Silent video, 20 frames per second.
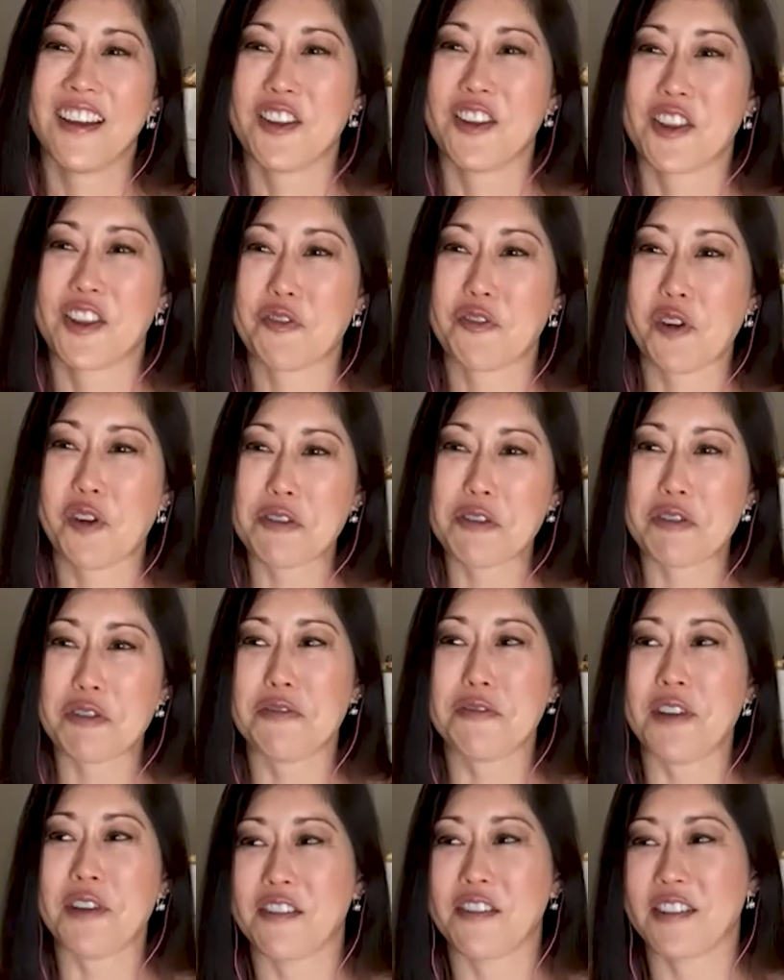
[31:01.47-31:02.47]
way we
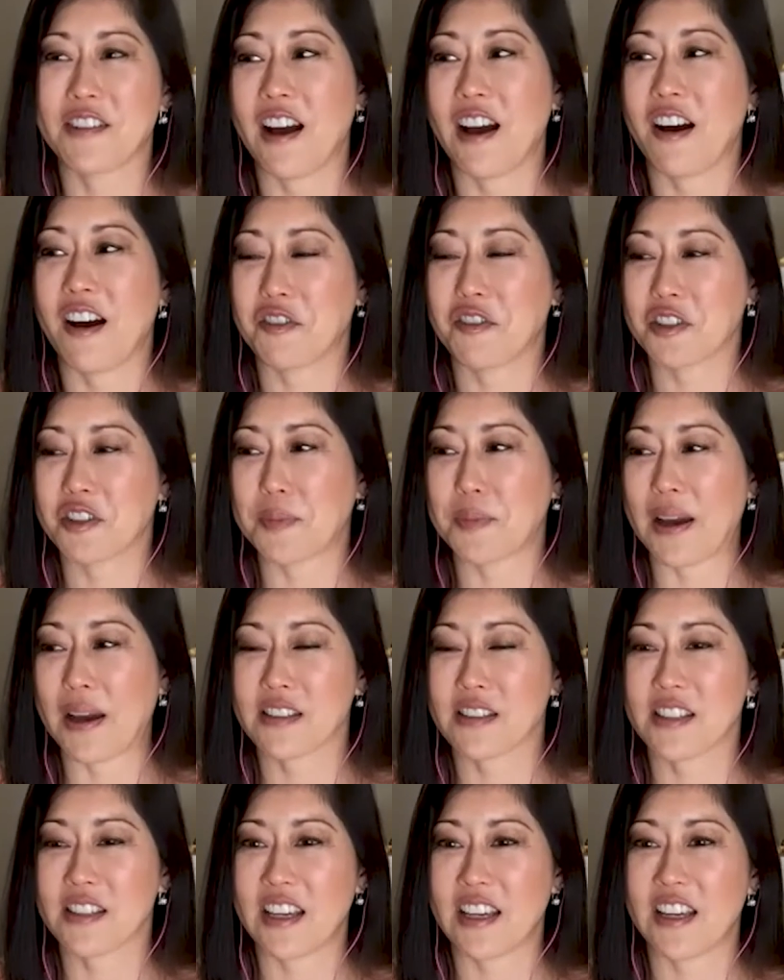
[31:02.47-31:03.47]
found out was
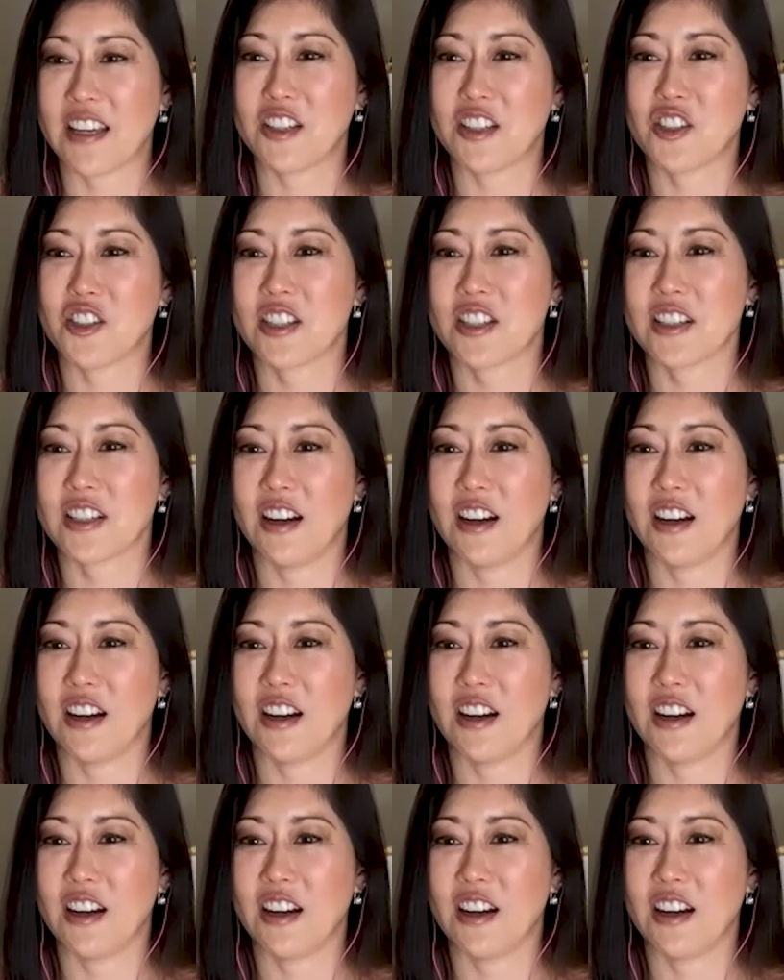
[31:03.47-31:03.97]
backstage,